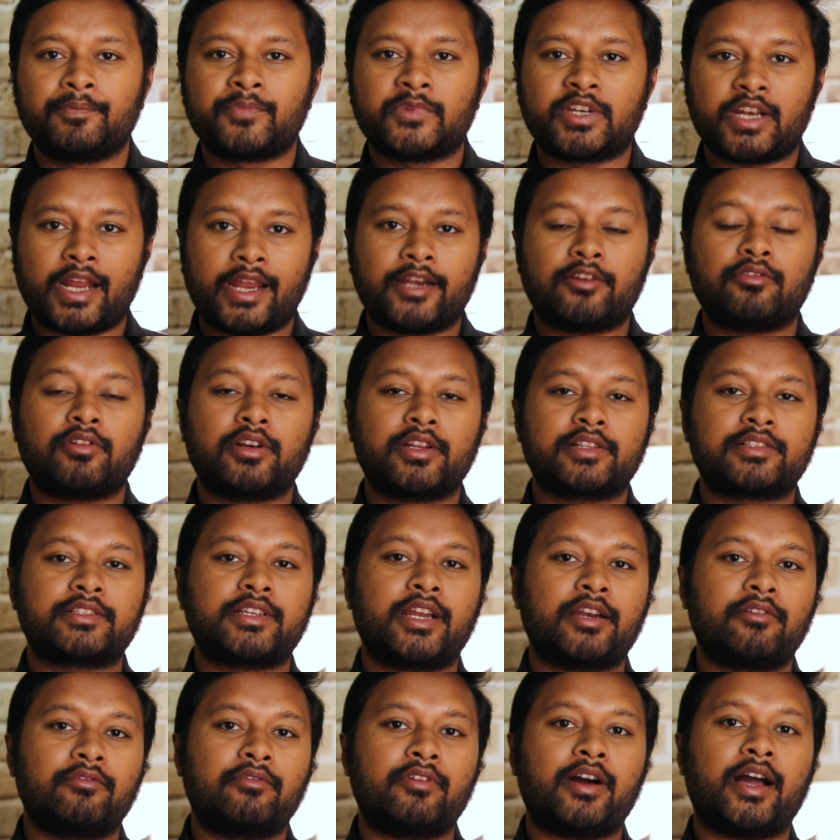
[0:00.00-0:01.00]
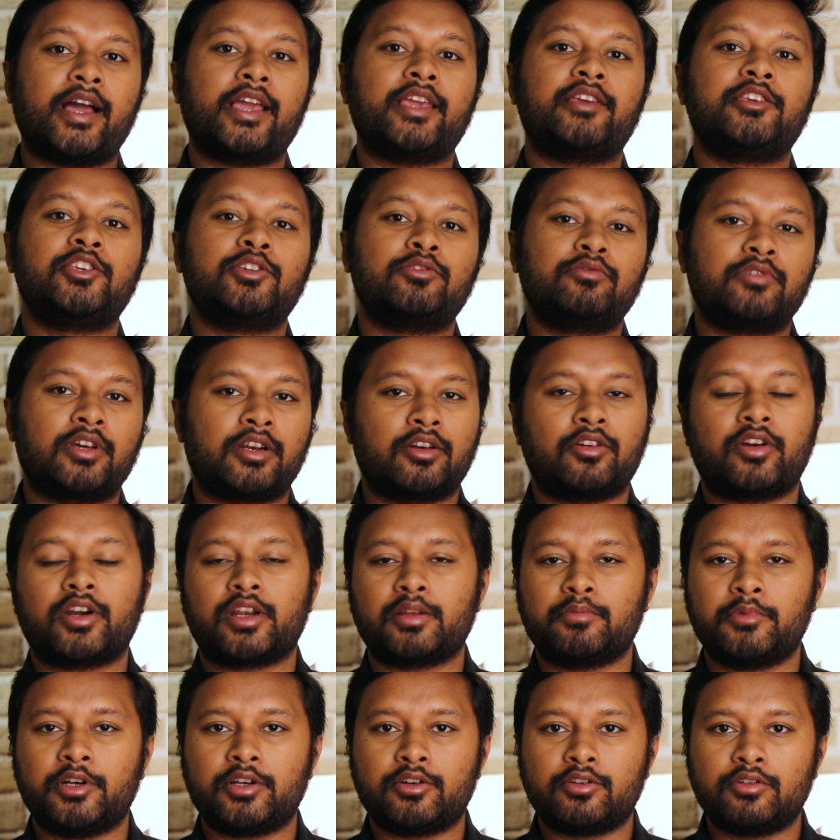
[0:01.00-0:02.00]
Try to understand why you were not
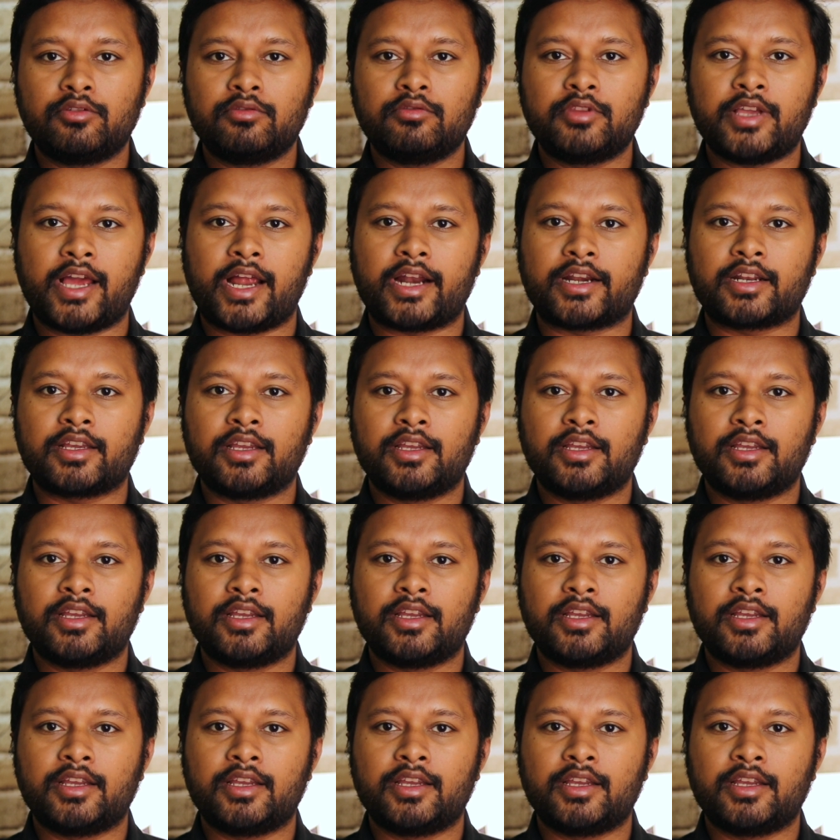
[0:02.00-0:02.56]
able to do that.